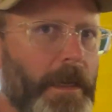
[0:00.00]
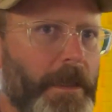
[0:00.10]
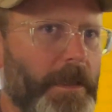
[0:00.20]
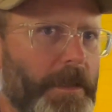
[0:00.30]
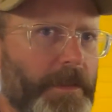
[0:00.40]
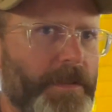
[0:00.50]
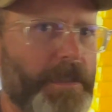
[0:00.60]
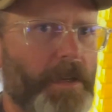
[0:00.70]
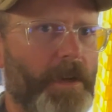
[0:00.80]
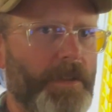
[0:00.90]
You can
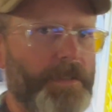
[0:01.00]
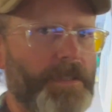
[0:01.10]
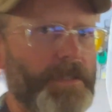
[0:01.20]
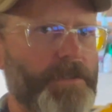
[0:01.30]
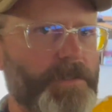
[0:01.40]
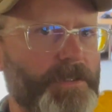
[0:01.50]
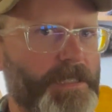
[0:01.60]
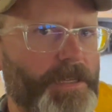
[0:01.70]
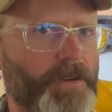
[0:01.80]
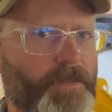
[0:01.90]
see all the dishes in
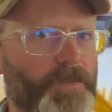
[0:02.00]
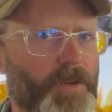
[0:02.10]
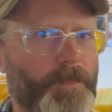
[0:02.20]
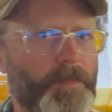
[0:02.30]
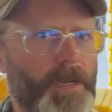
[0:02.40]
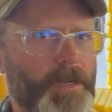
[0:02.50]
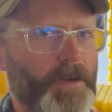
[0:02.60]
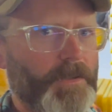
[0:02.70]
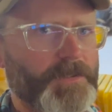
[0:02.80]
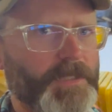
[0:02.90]
here from
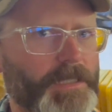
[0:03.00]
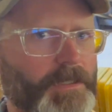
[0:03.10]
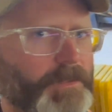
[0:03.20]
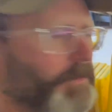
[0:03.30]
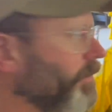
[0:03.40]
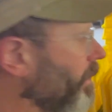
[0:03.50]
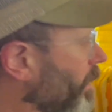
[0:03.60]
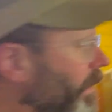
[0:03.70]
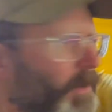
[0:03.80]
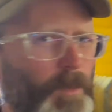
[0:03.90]
our sales.
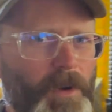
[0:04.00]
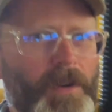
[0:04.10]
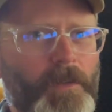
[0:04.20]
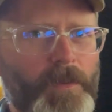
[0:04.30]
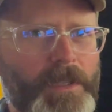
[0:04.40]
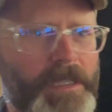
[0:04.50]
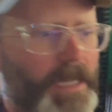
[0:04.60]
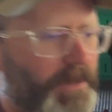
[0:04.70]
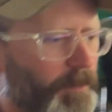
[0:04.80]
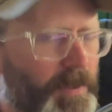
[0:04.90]
We're really
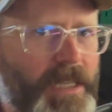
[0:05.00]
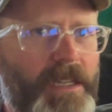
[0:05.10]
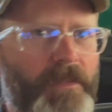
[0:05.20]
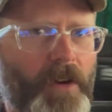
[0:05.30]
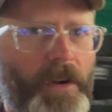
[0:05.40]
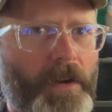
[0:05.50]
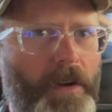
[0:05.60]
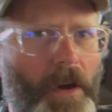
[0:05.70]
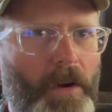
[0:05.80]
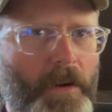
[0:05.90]
at the peak of
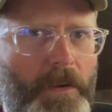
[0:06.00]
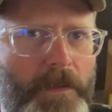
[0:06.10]
our